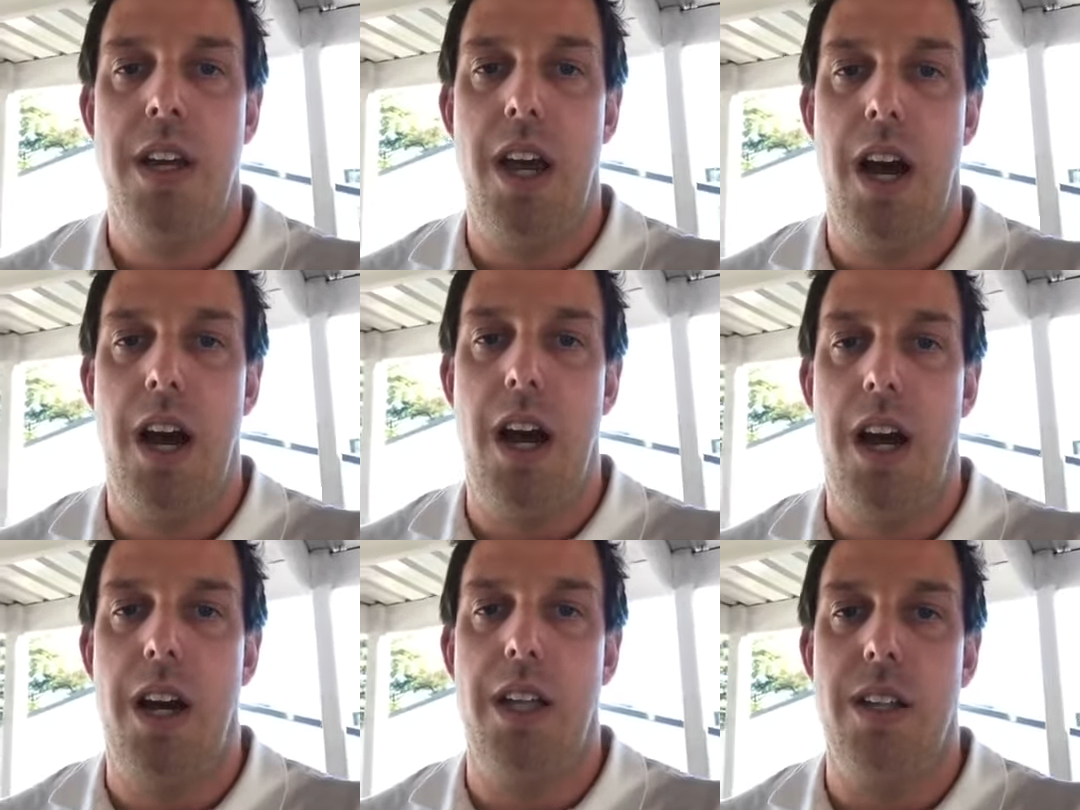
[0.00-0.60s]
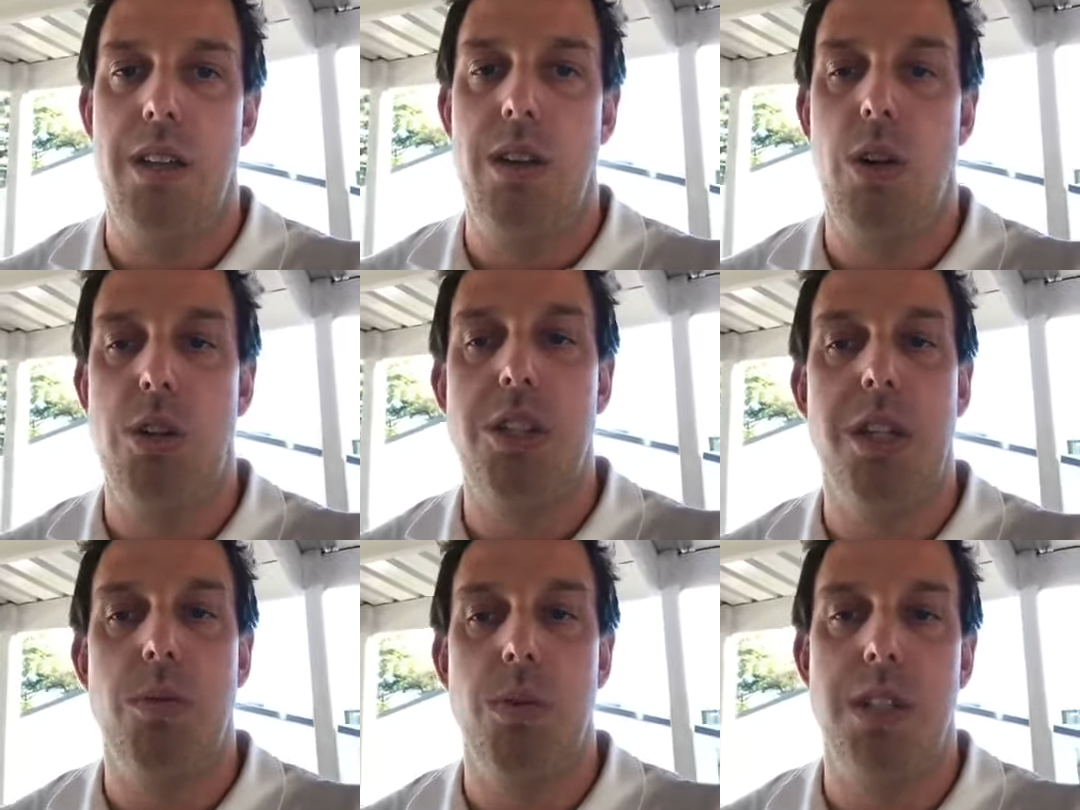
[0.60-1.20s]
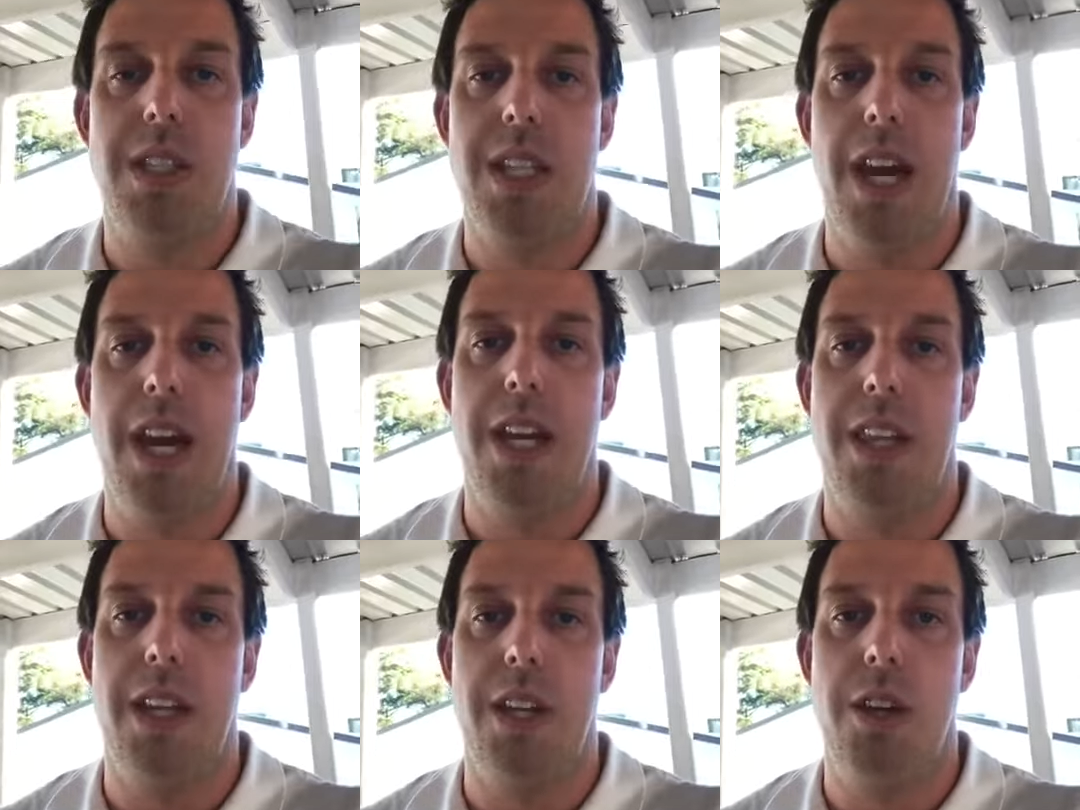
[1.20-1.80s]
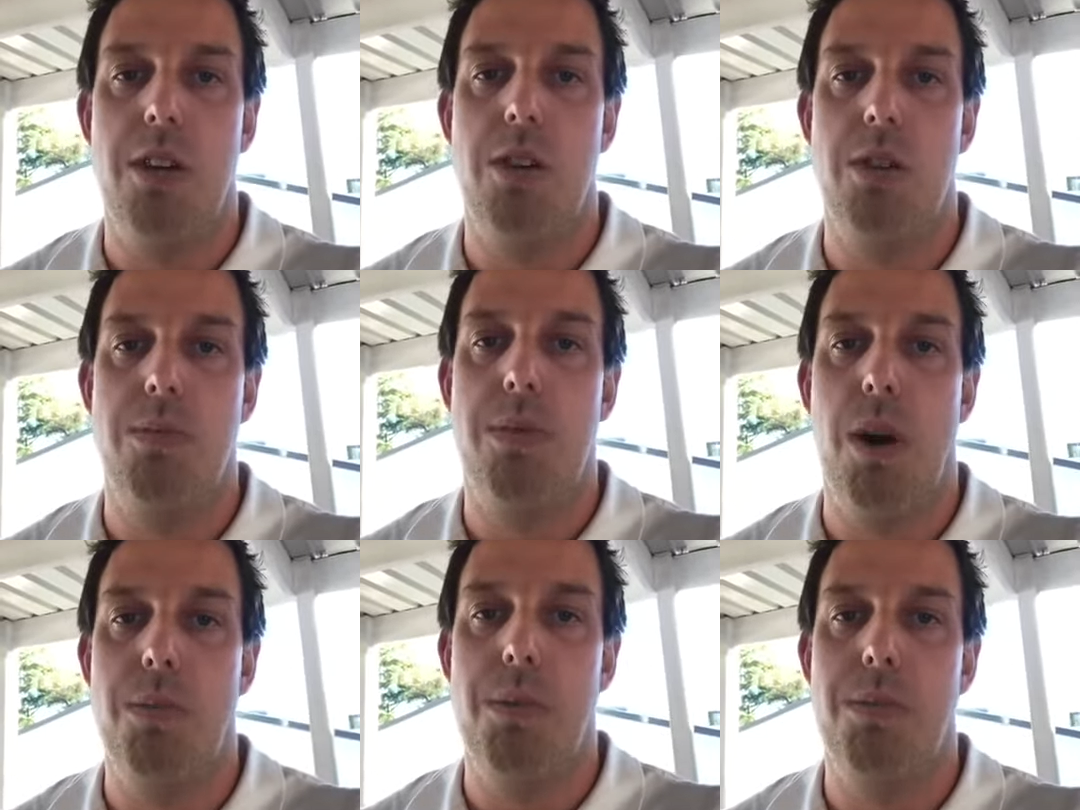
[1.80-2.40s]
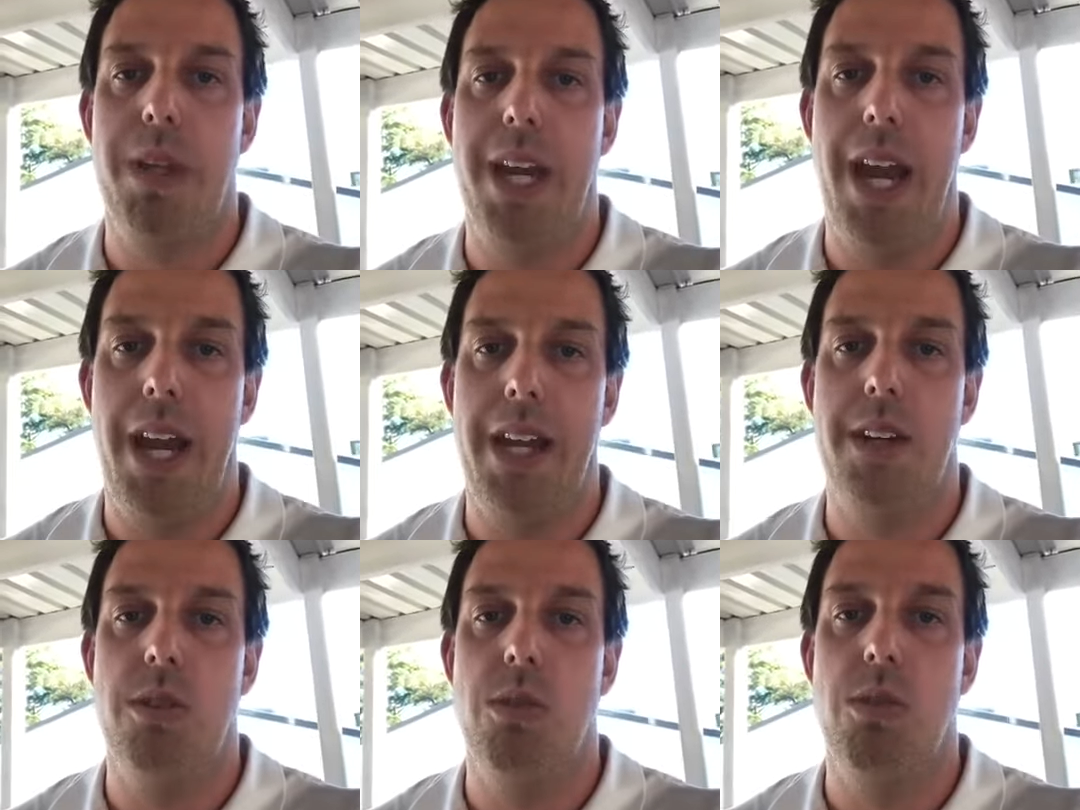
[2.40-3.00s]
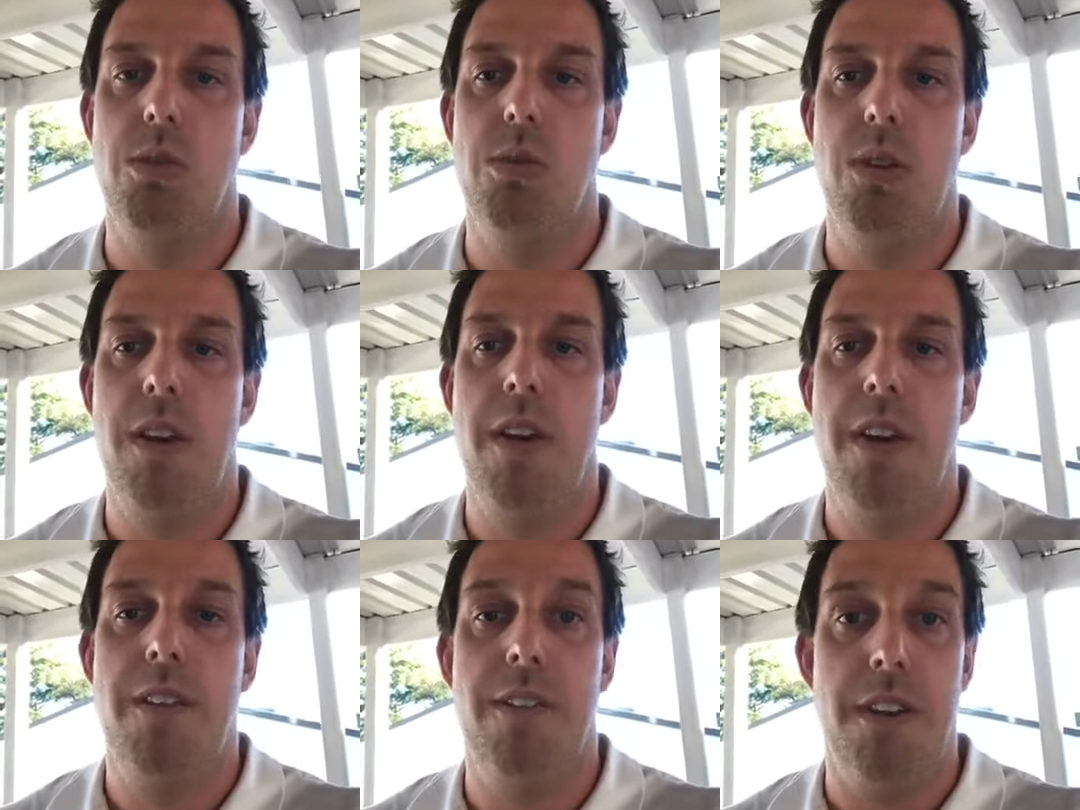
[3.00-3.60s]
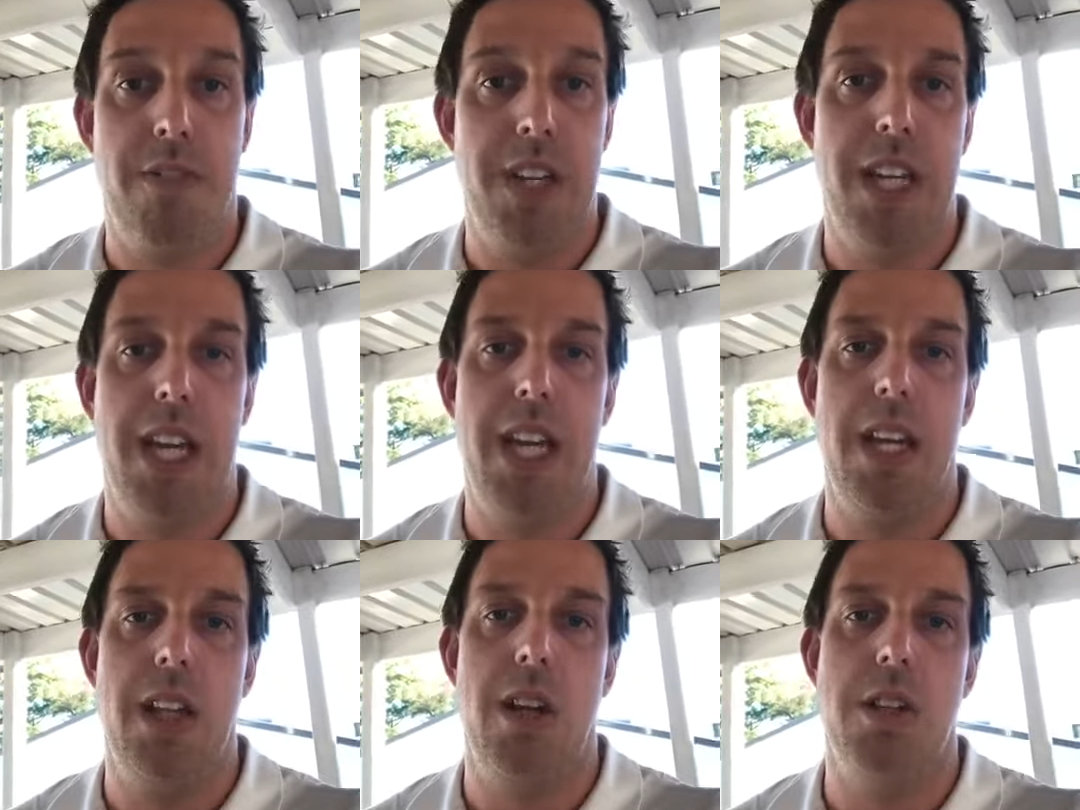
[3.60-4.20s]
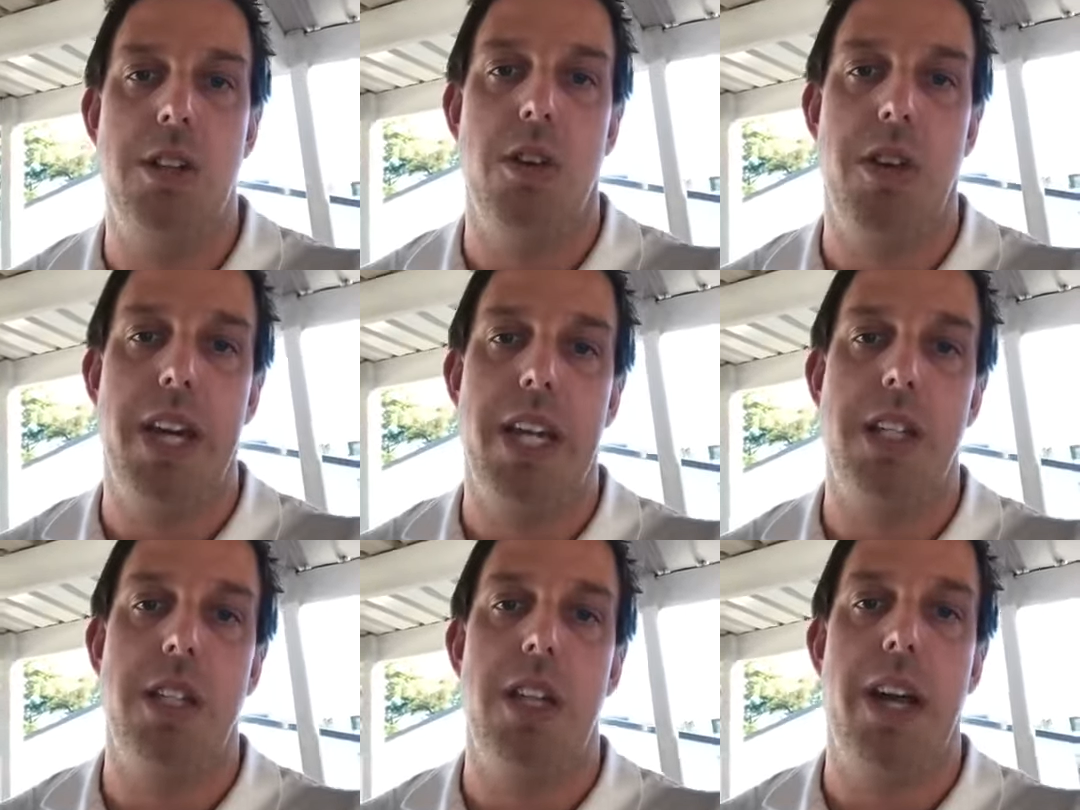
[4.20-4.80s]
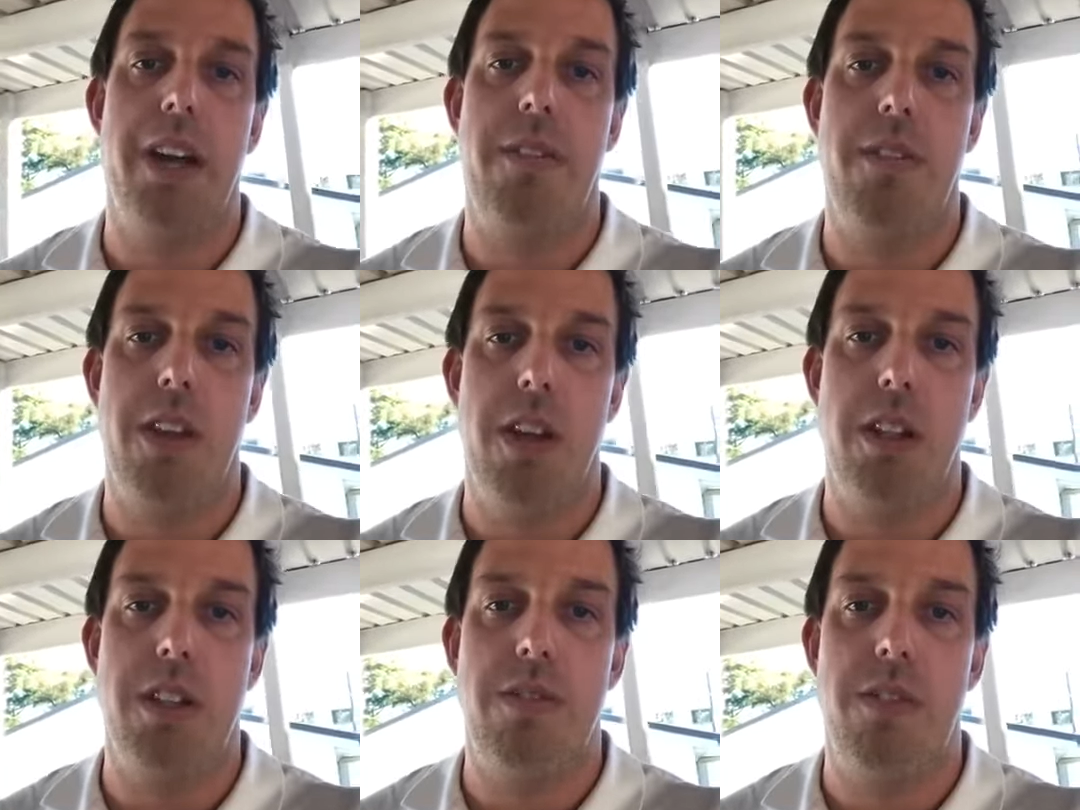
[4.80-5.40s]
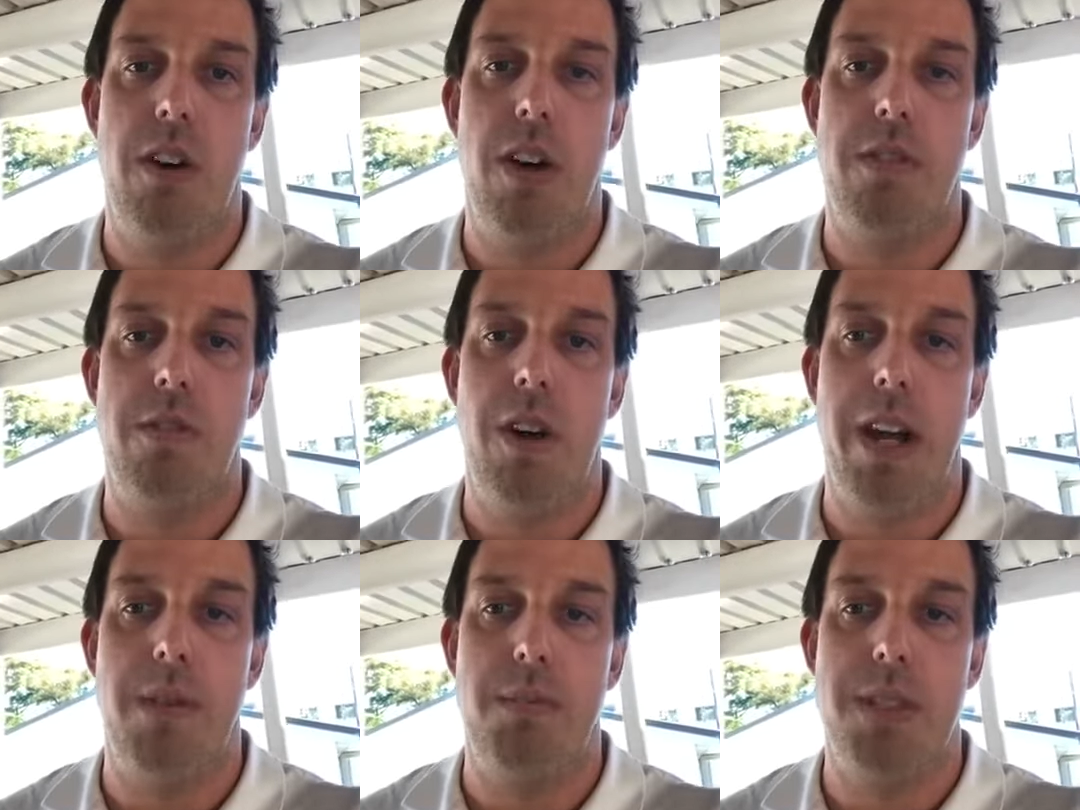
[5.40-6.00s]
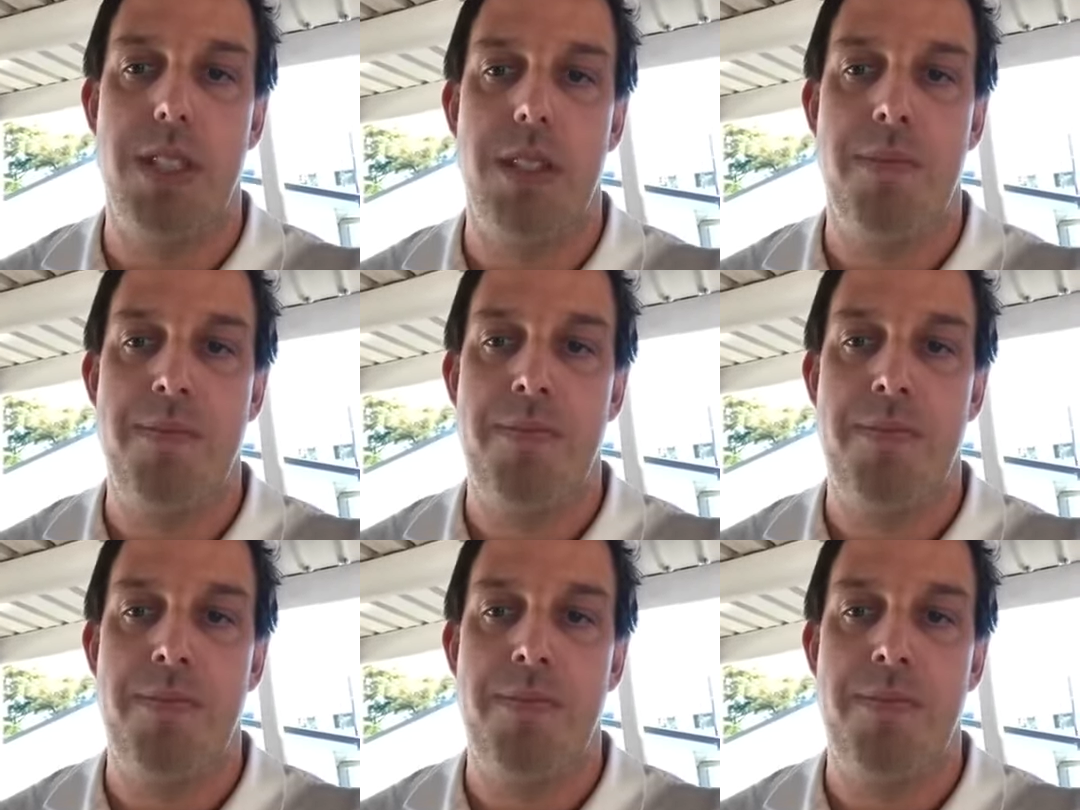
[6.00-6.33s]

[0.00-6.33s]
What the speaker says: logic would say that you could probably handle 50 kilos on each leg for those 5 reps.